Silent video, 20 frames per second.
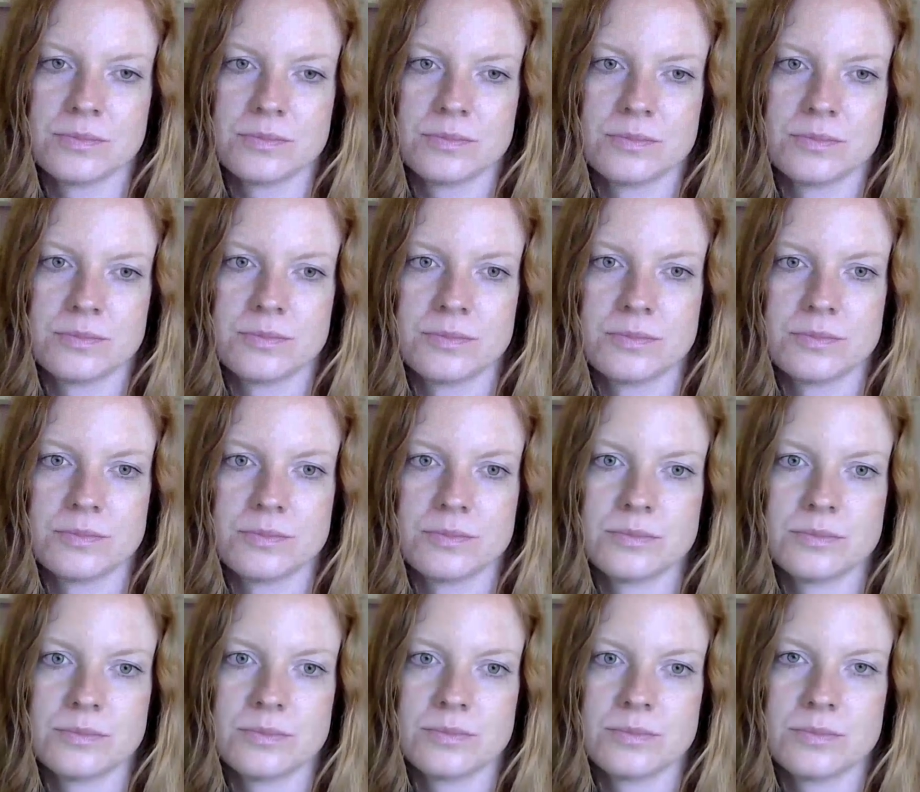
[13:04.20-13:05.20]

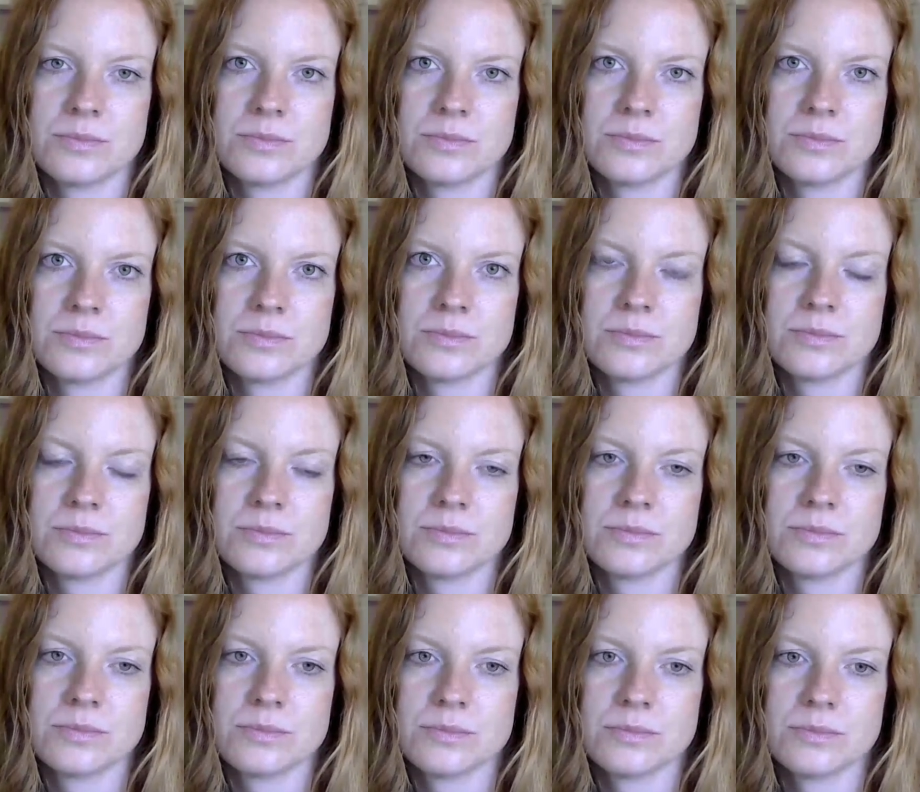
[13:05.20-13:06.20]

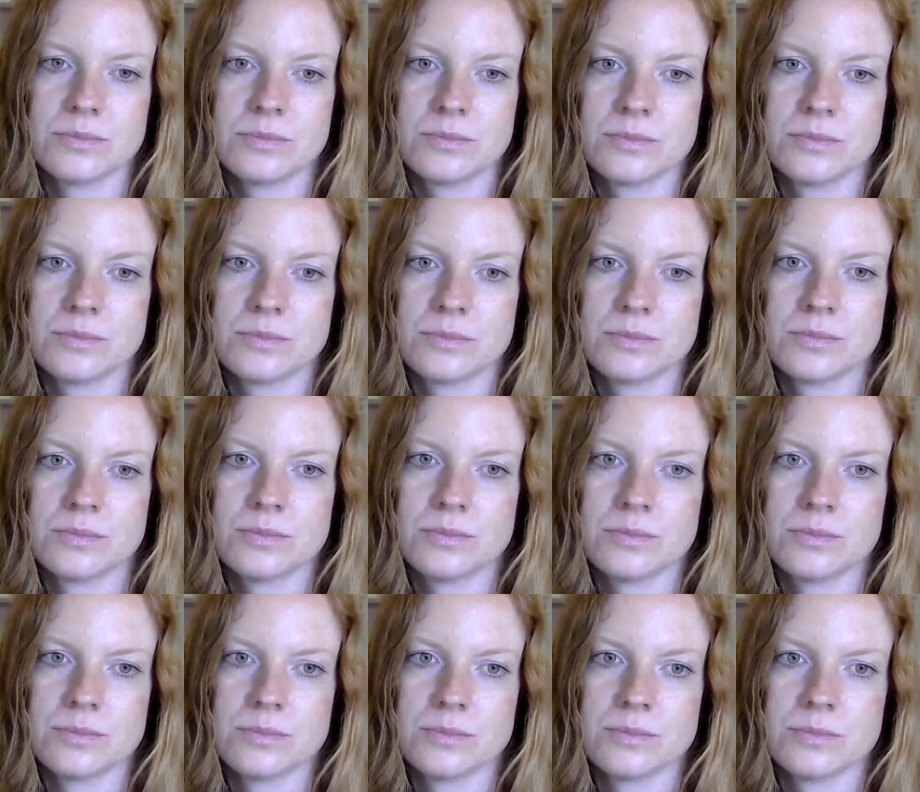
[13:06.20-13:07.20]

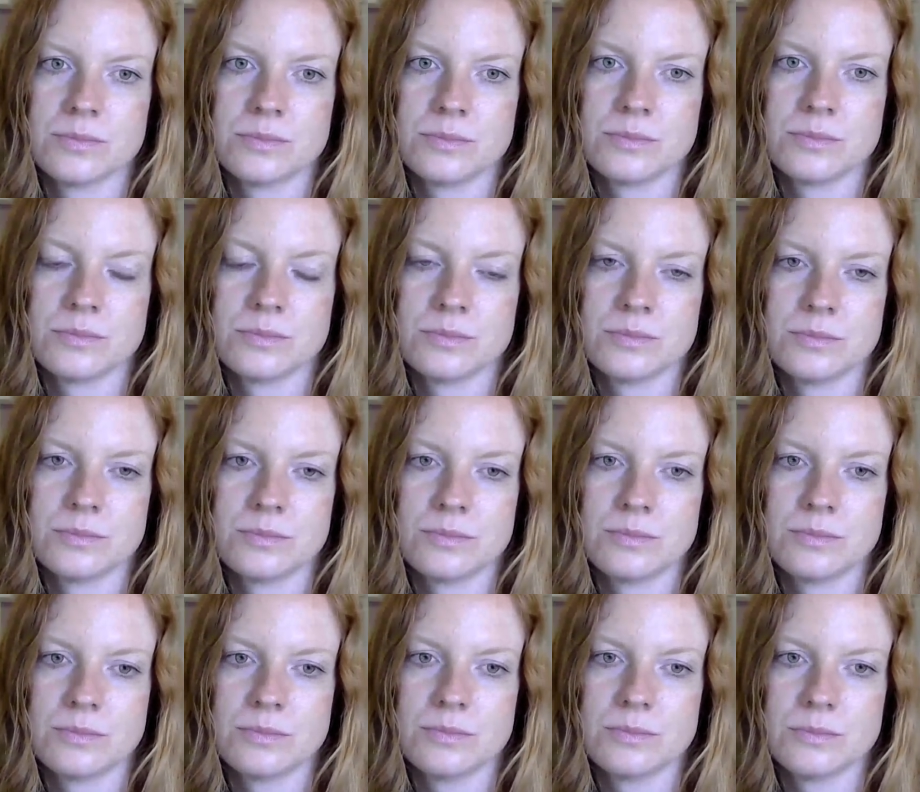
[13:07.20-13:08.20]

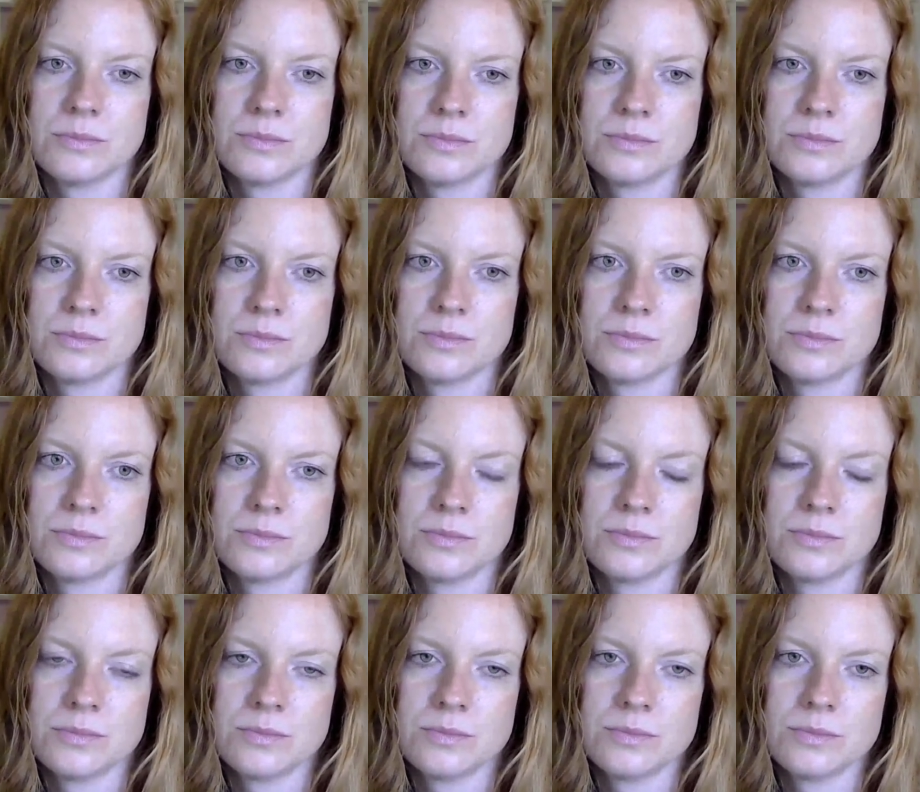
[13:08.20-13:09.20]

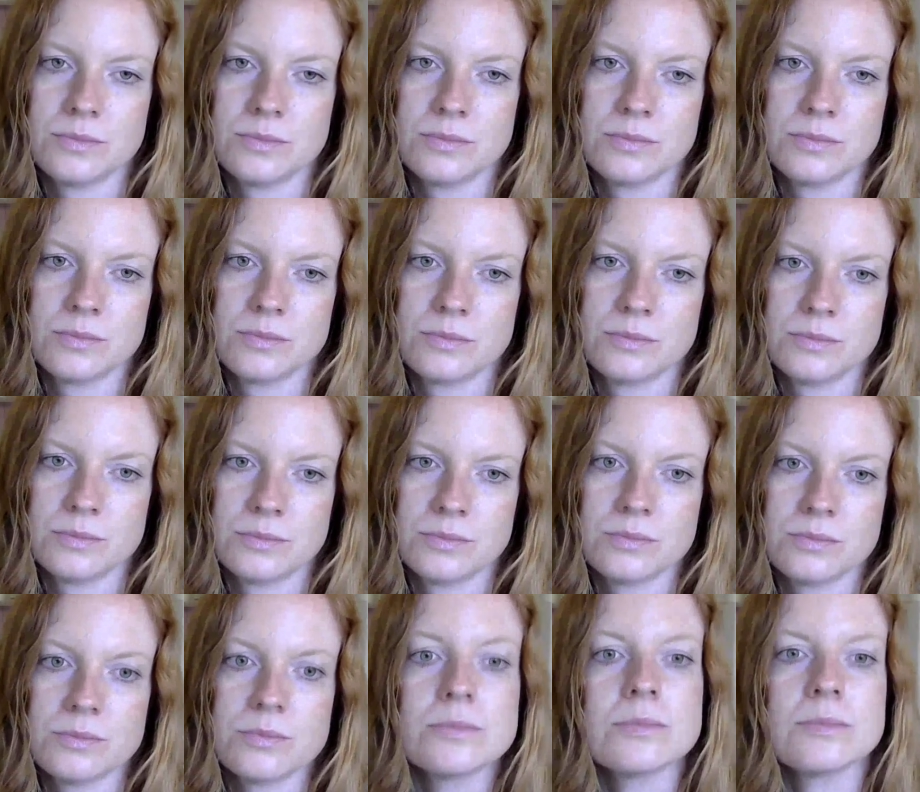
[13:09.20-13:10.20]

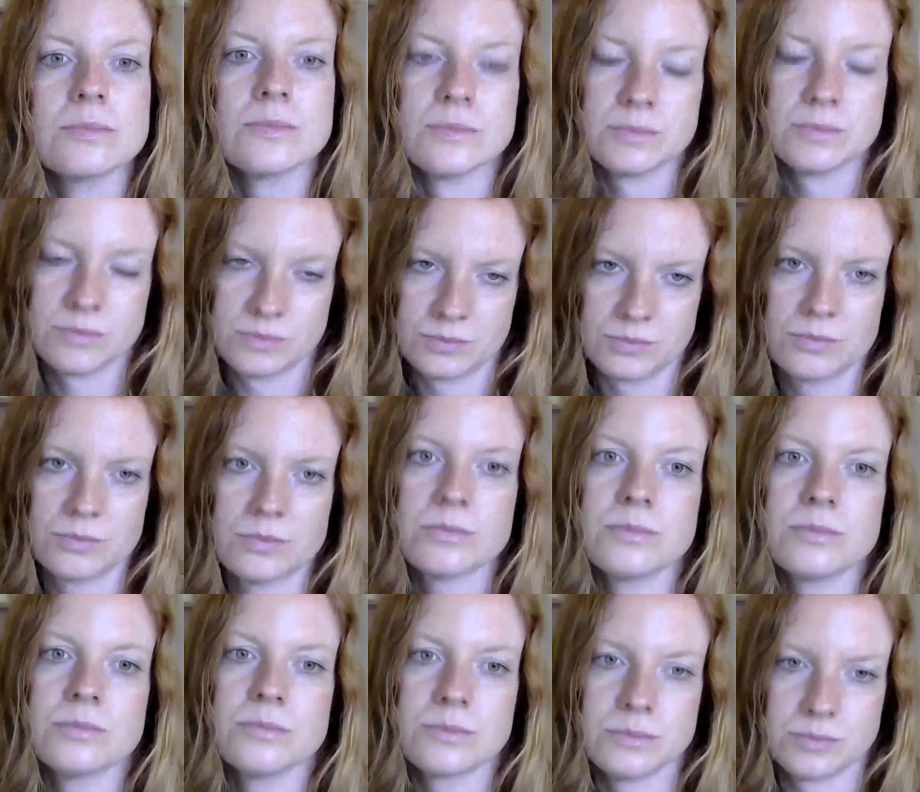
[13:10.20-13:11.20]

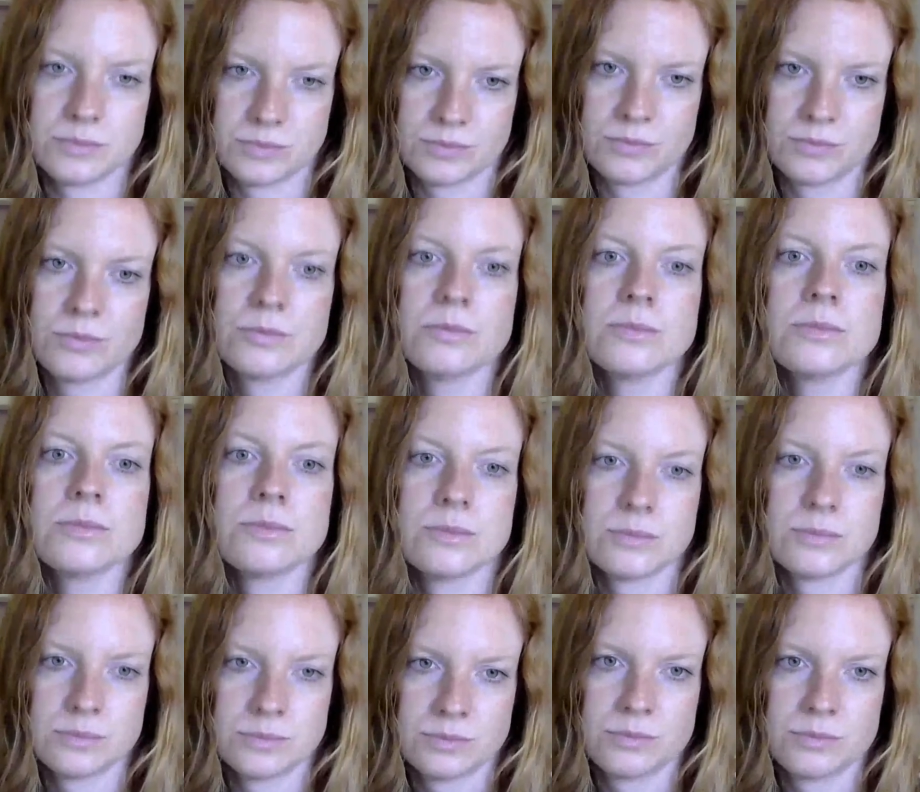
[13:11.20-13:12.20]
[no speech]